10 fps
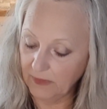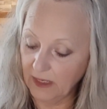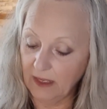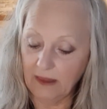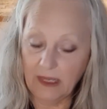
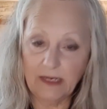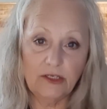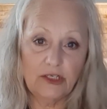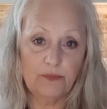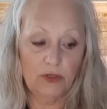then you
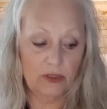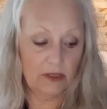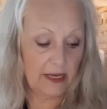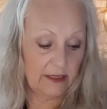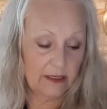just put
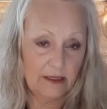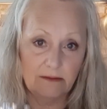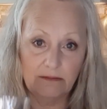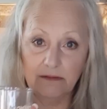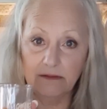like a
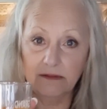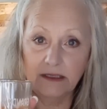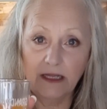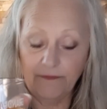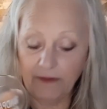
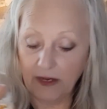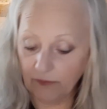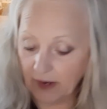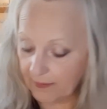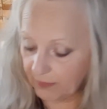cellophane
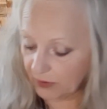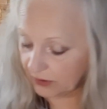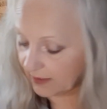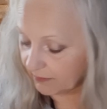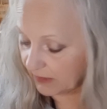wrapper or
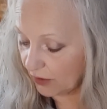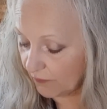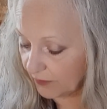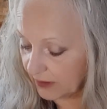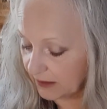something
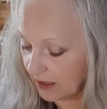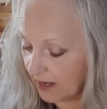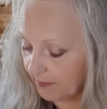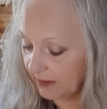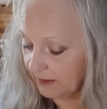over the top